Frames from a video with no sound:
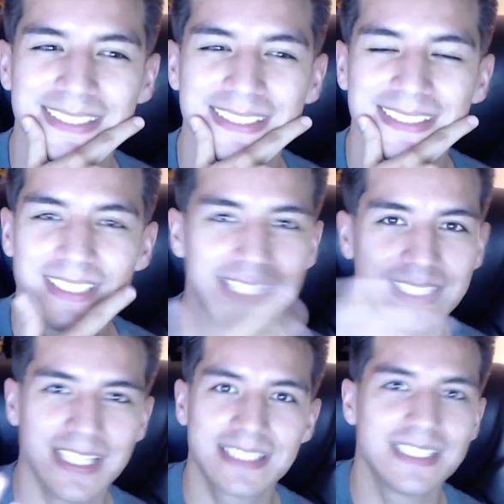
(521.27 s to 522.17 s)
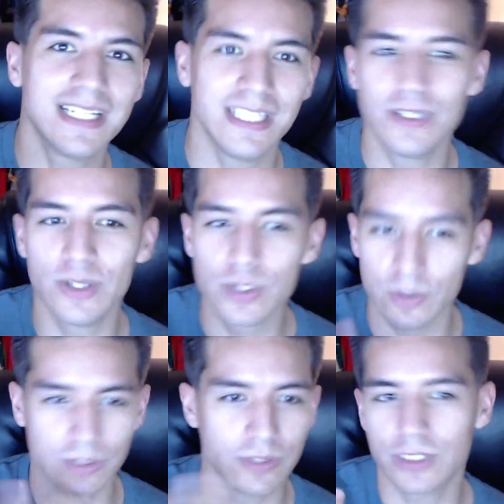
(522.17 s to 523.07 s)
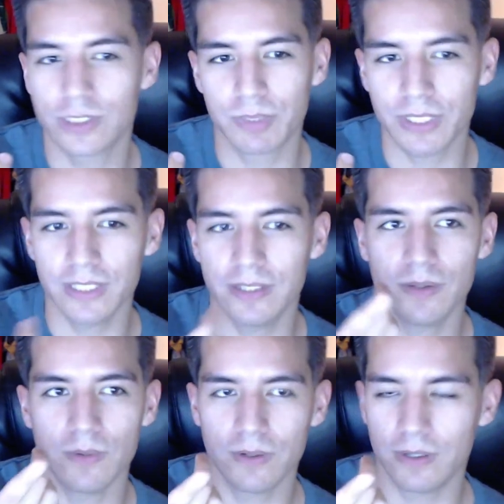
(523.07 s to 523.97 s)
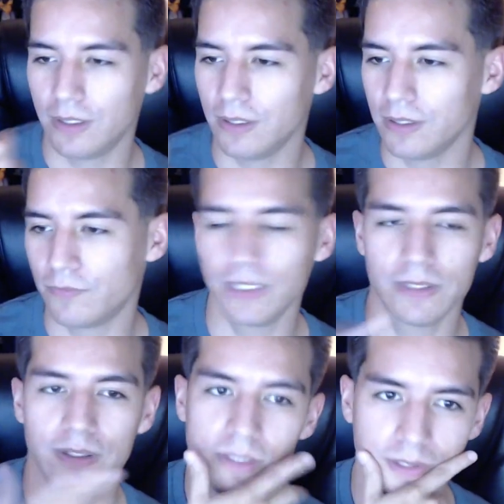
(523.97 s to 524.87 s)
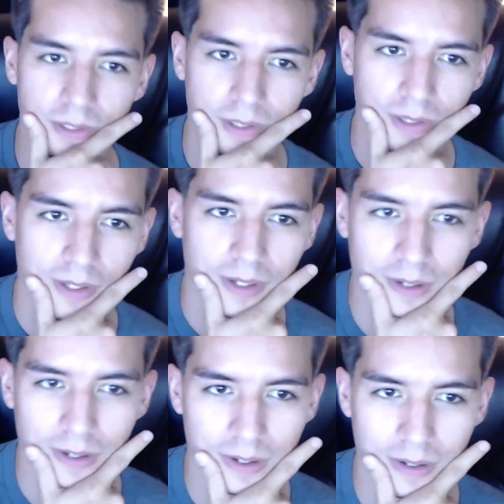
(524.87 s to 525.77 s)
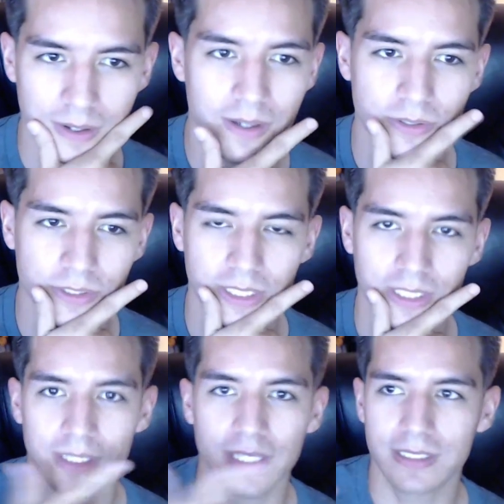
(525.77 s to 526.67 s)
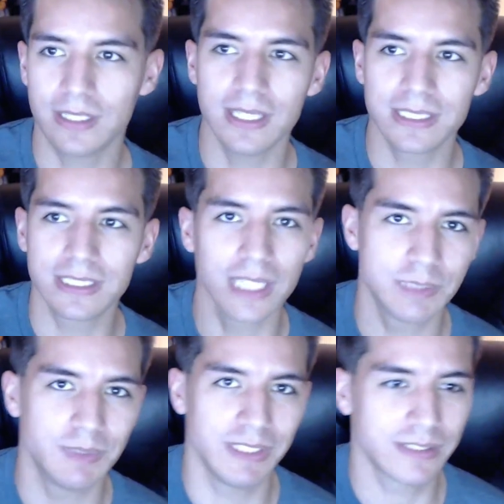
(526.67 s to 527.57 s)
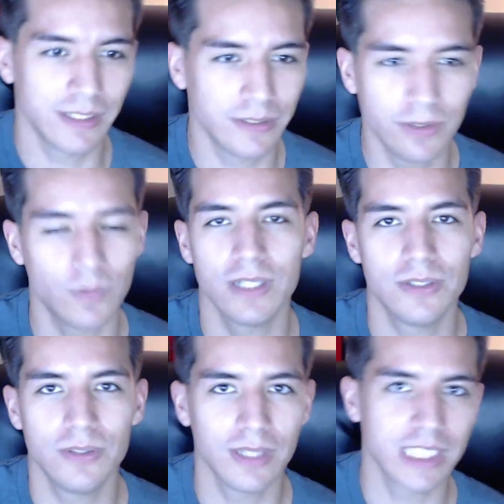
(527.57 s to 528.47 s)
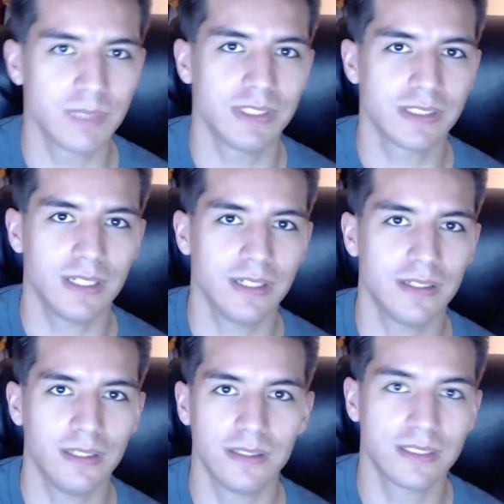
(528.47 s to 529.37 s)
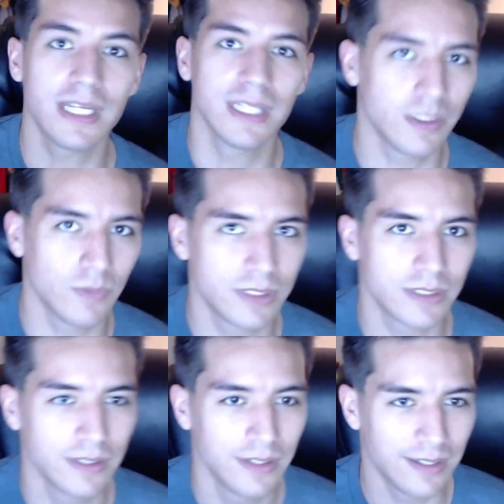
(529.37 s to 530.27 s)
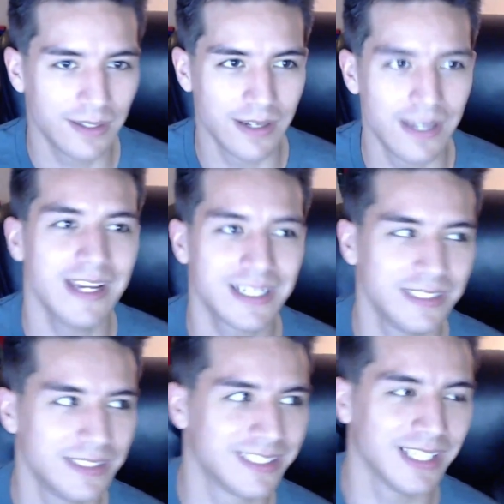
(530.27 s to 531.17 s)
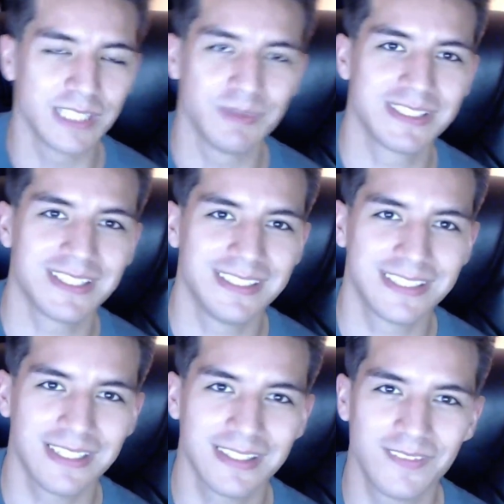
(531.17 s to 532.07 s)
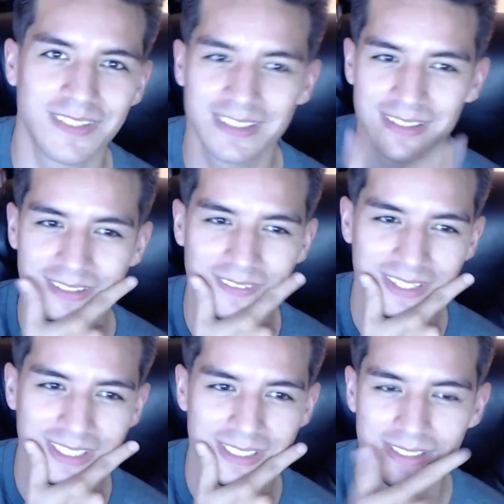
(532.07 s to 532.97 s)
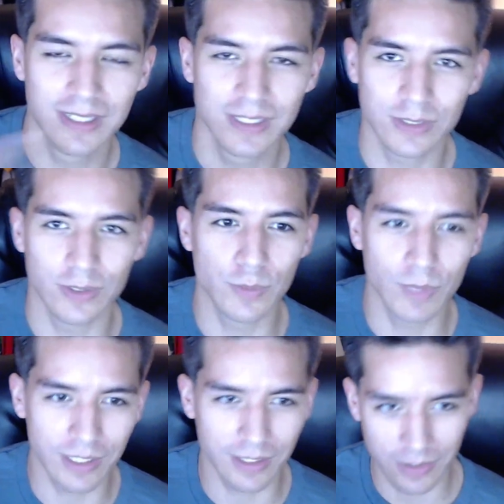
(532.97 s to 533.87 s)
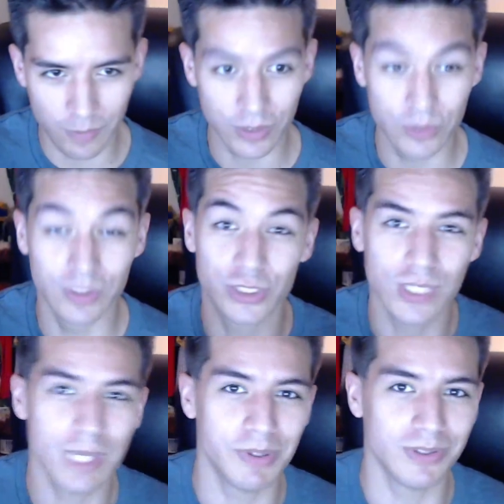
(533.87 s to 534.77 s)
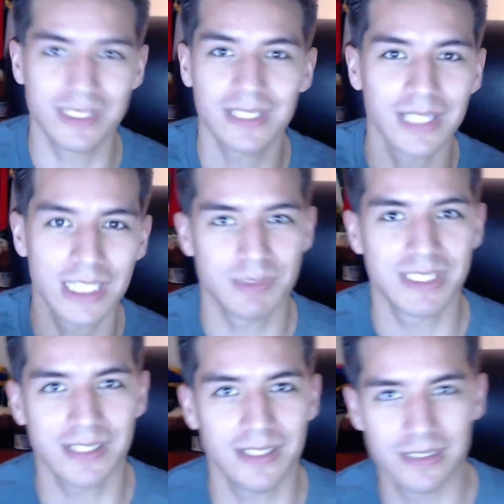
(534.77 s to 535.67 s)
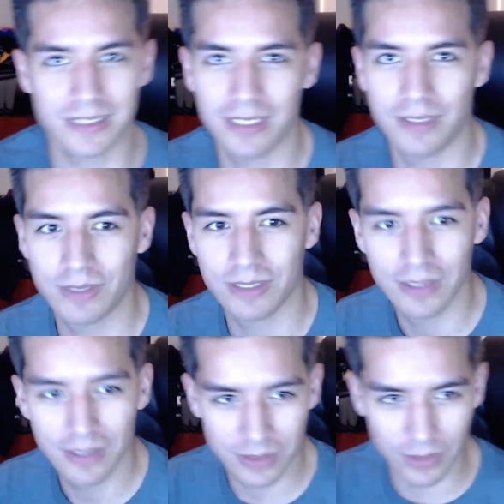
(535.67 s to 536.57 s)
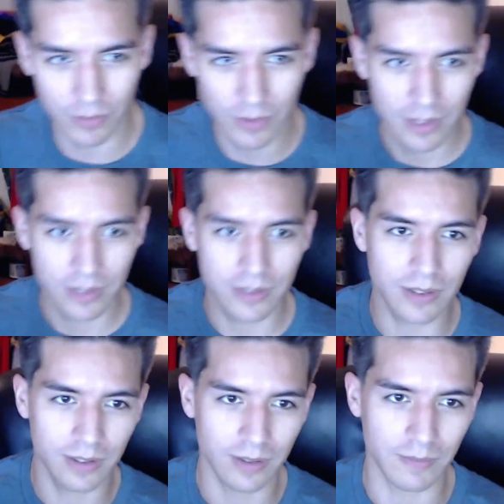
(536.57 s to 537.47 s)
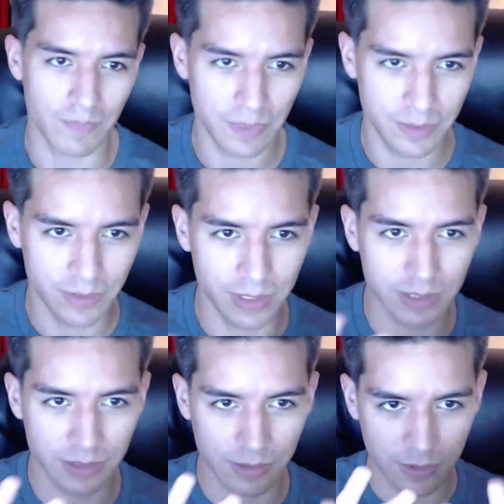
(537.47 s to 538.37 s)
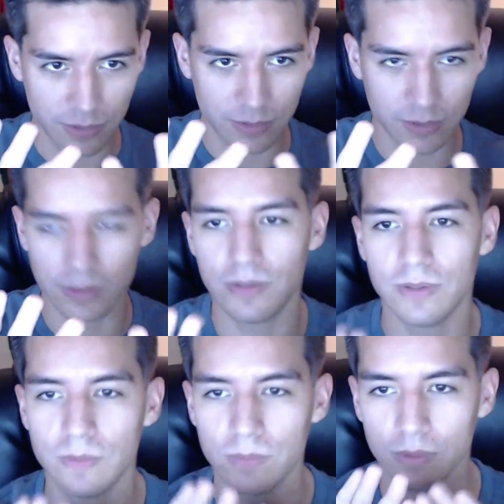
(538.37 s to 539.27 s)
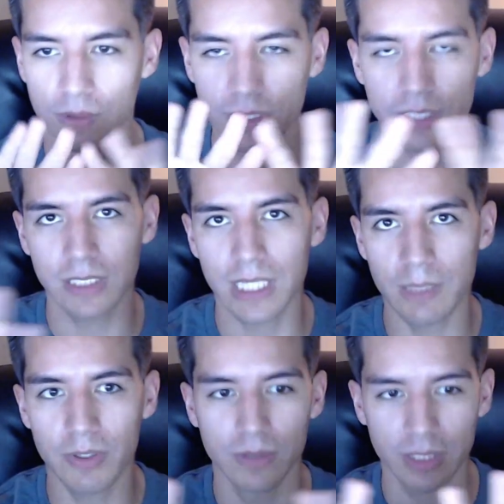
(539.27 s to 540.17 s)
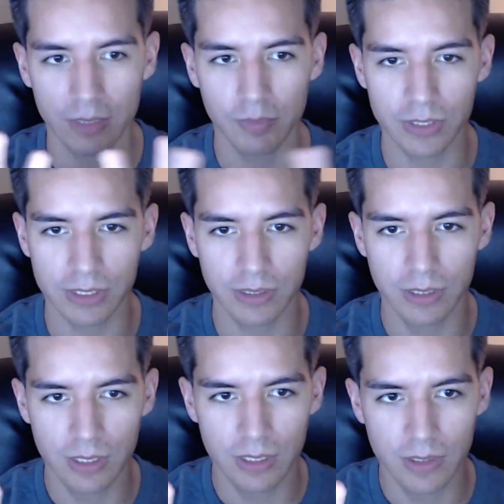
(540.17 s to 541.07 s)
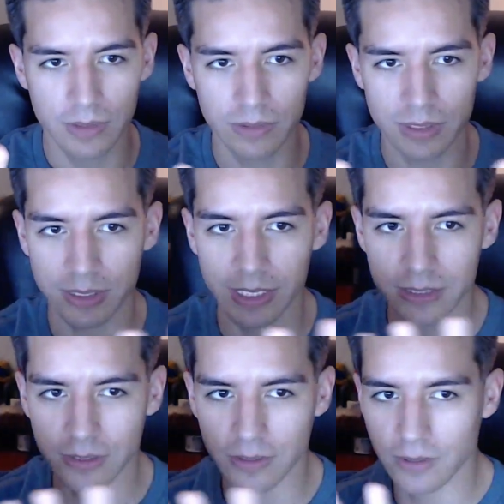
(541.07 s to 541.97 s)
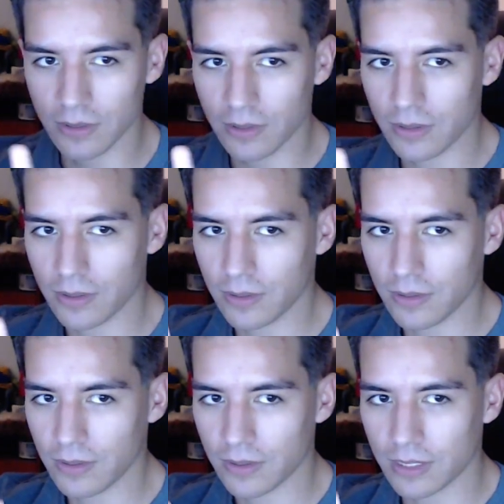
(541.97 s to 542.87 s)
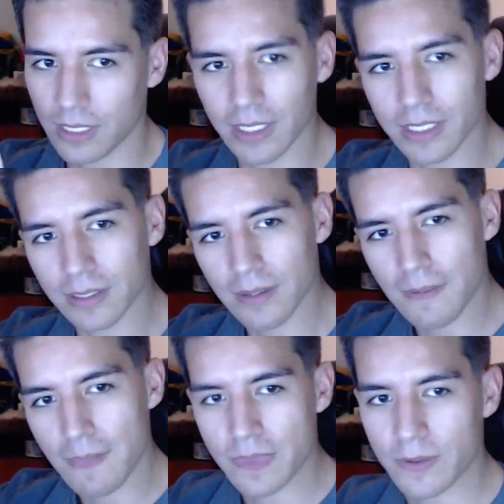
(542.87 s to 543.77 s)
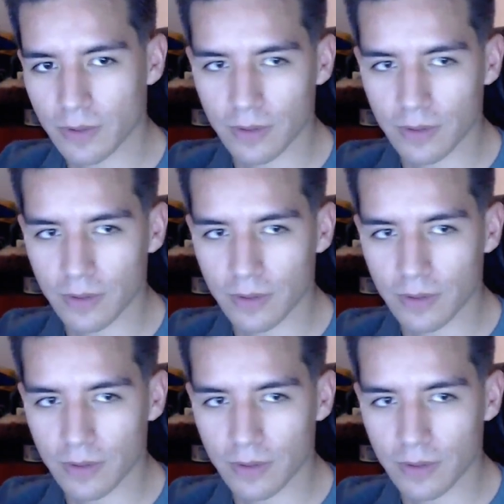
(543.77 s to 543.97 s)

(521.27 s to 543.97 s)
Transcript: that's not it. You're just putting your finger on your chin. That's the lesbian sign. You don't want to do the lesbian sign in sign language. It actually is the lesbian sign in sign language. Doing this, so you want to do the ChuDat pose, not the lesbian sign in sign language. So you look at the camera, you look at the person, do a slight turn, kind of like your